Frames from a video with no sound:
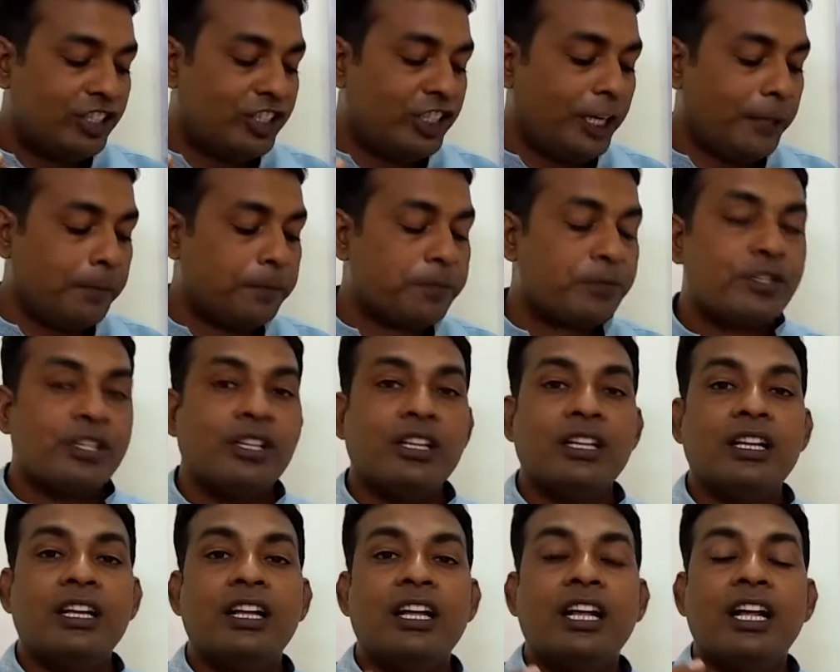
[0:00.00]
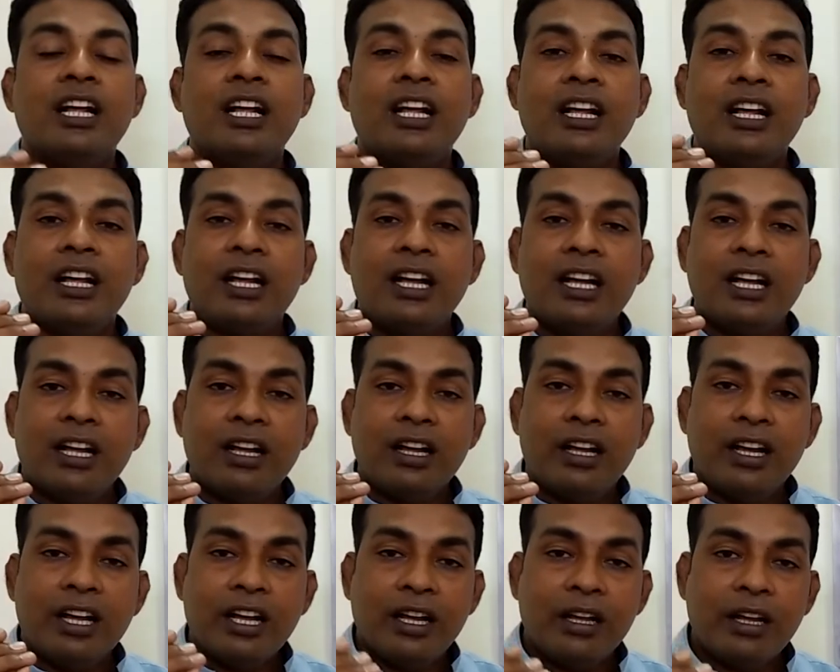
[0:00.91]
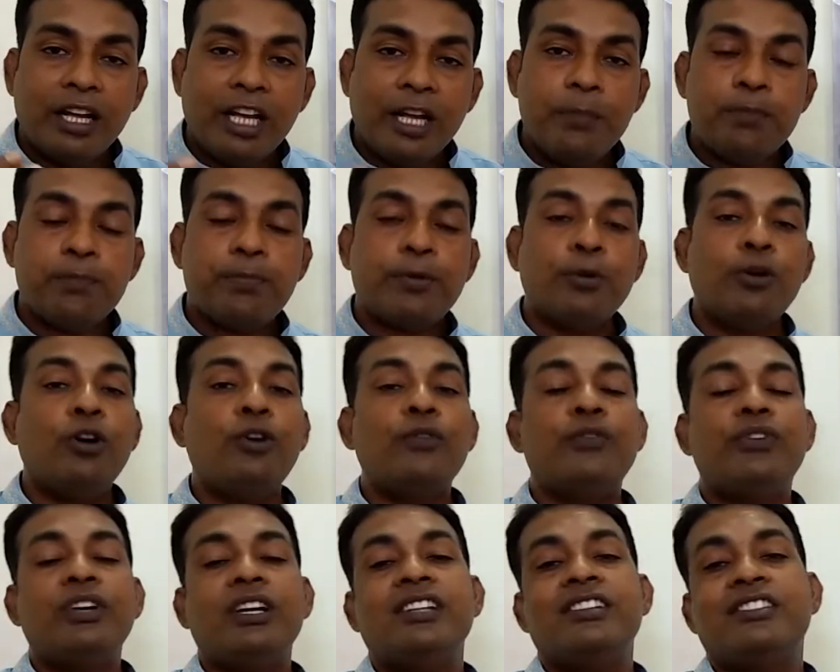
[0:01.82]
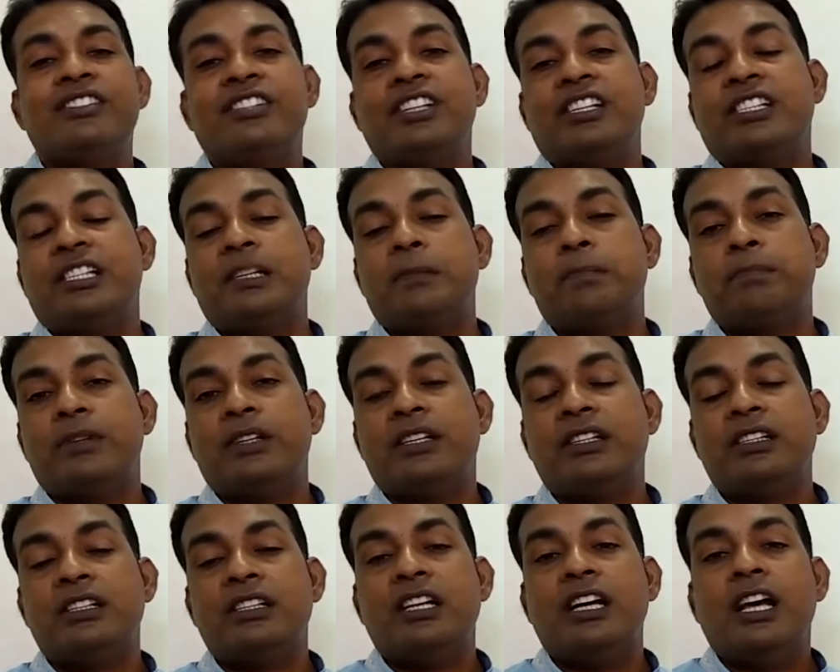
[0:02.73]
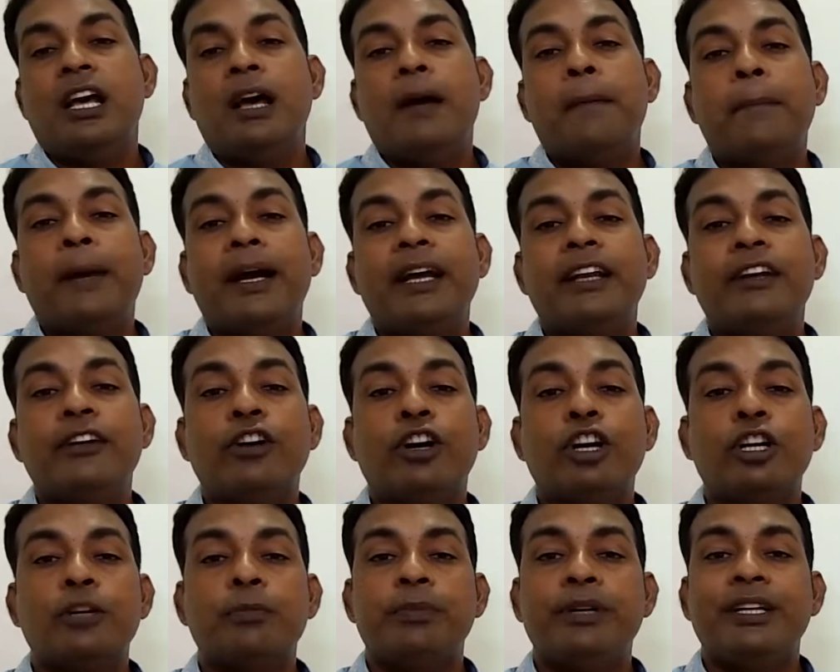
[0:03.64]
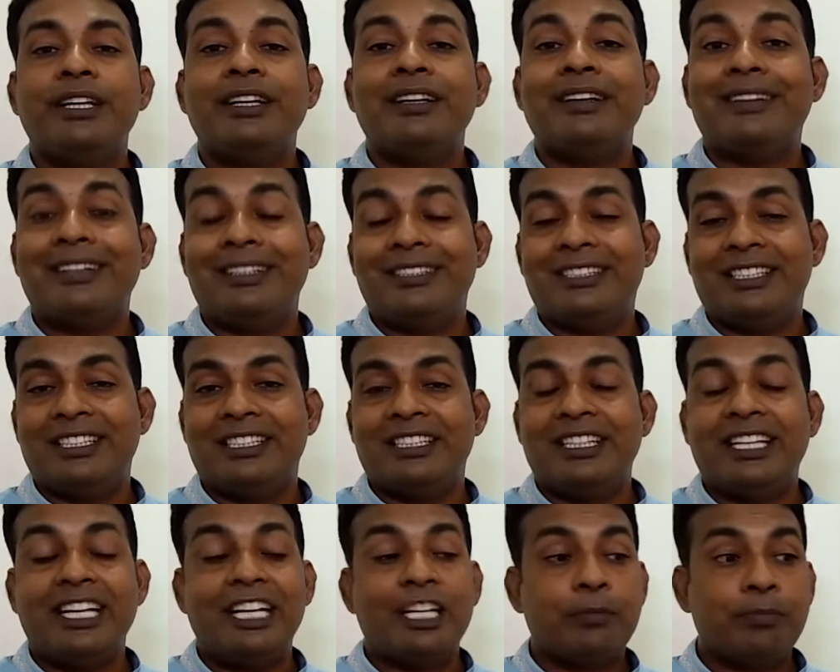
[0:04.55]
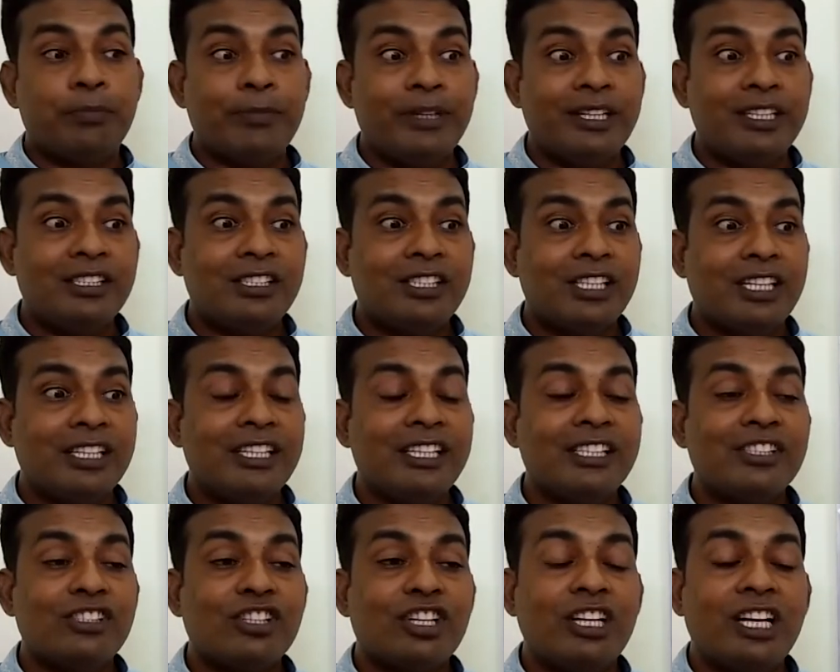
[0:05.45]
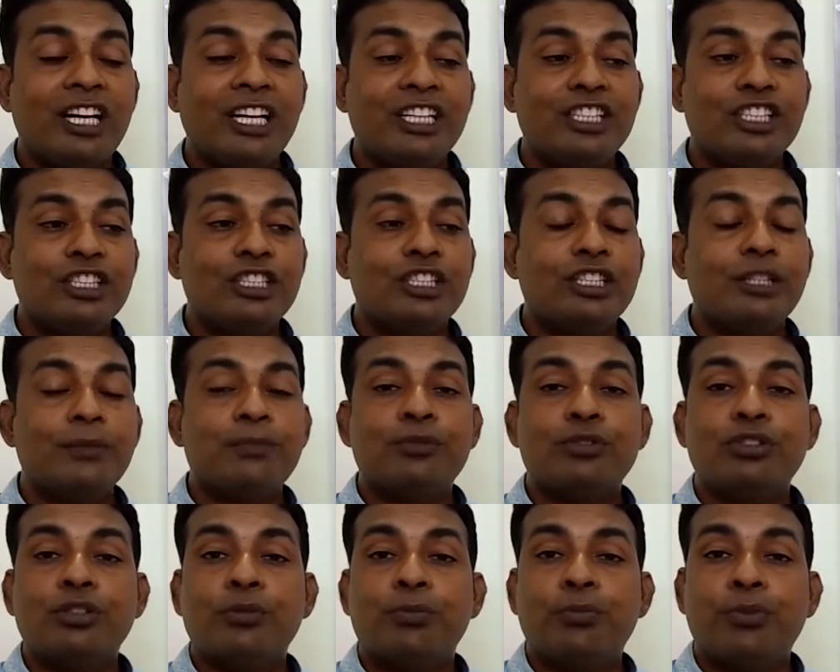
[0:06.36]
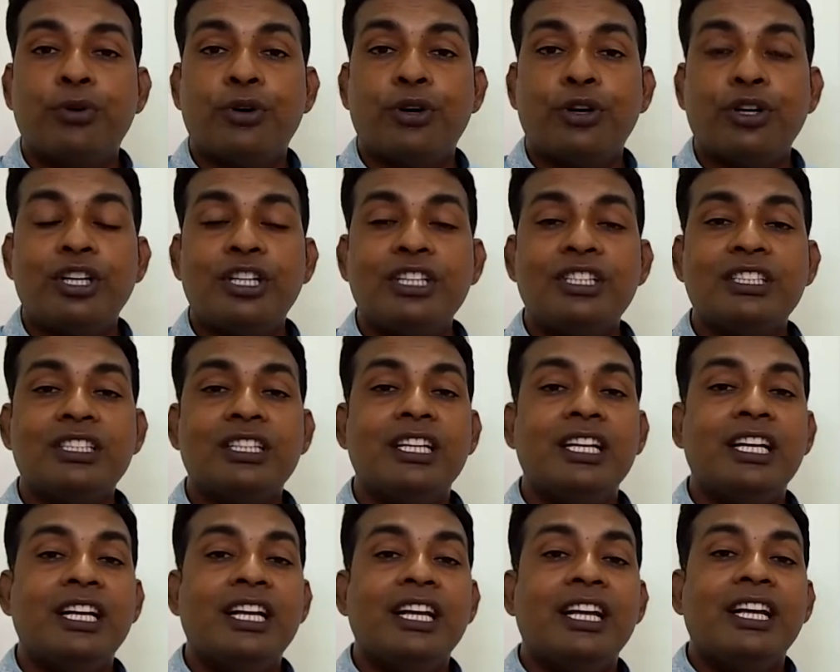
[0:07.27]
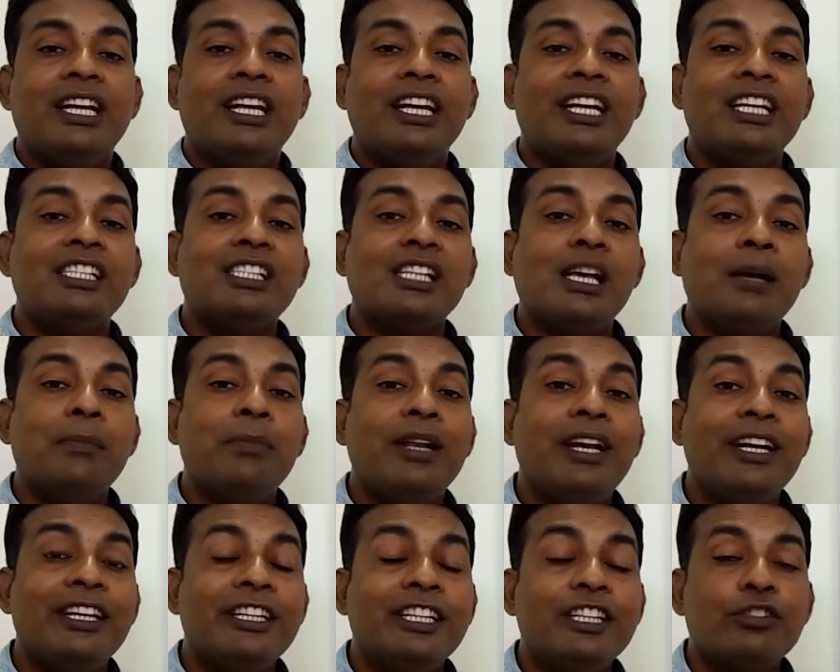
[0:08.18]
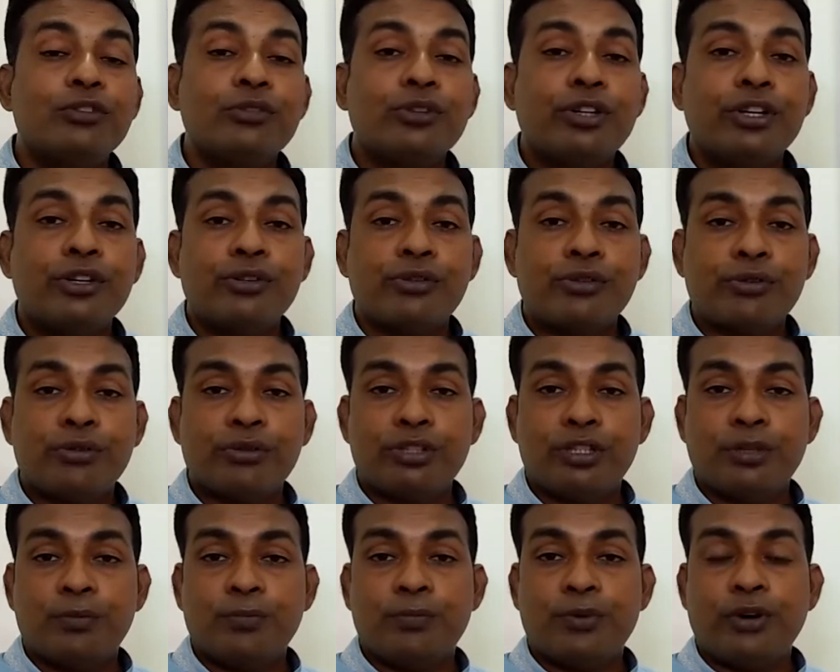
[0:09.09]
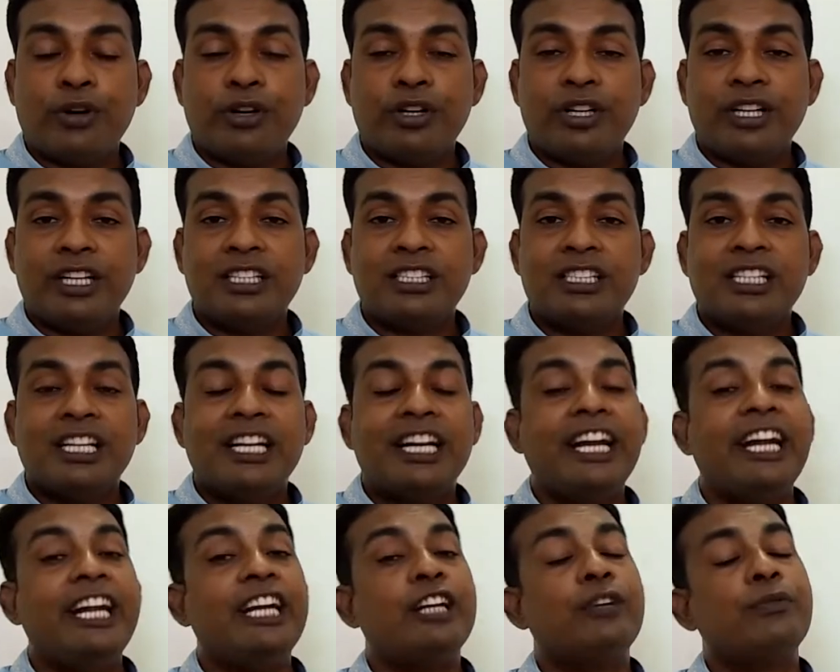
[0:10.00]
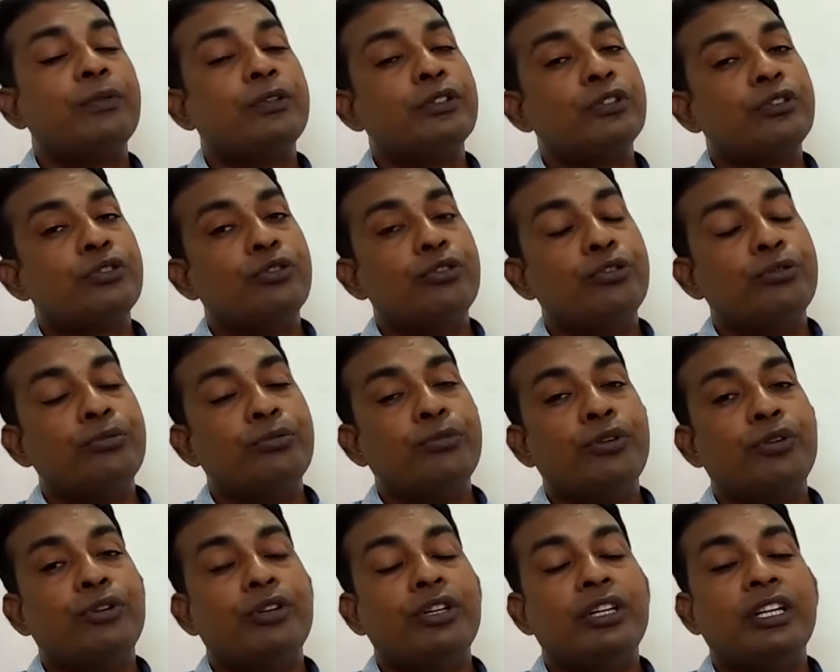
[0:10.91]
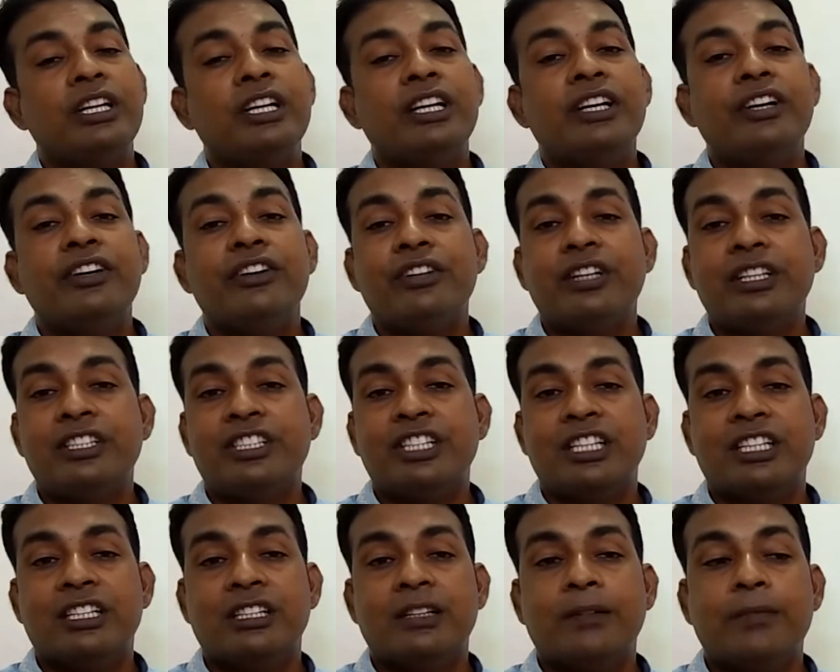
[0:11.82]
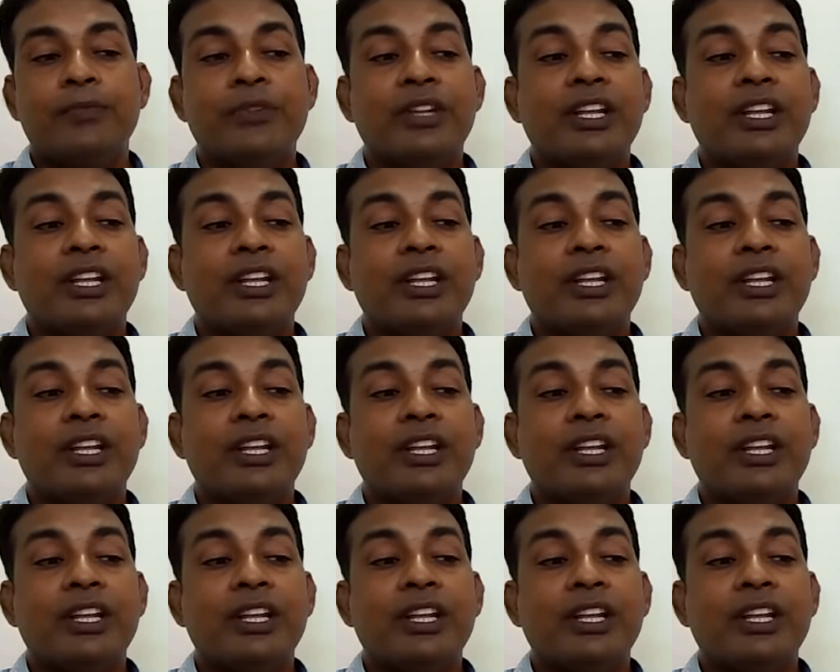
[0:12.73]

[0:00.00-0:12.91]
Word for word: Chips improved his discipline by not being rigid. It means that his relationship to the boys, his ability to control the boys, it was no more rigid.